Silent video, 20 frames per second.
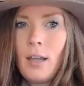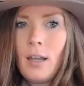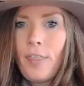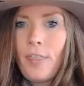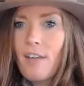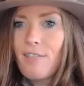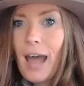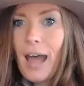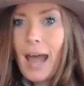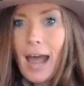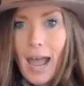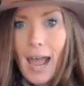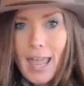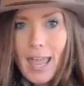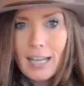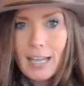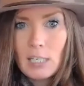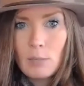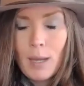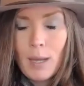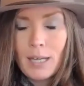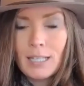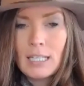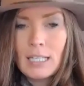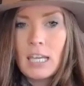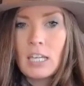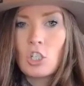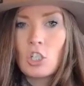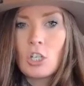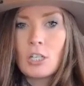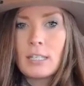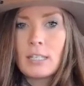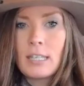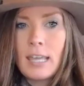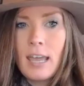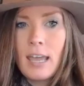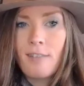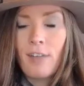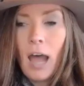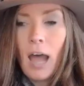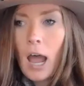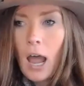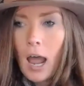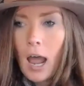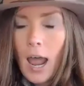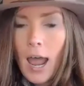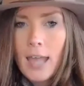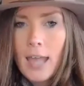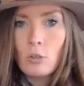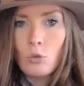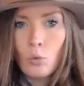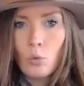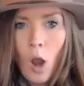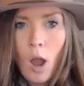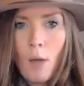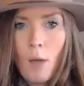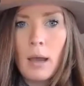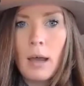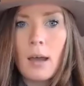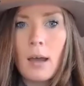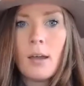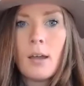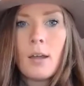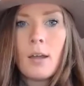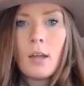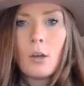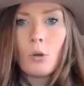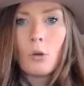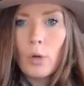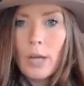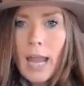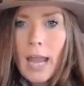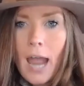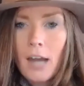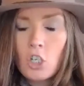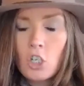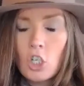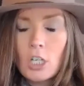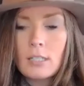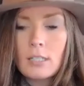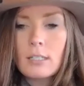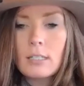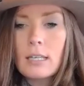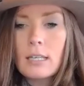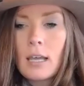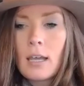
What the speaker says: They have high expectations. They have high drama reactions.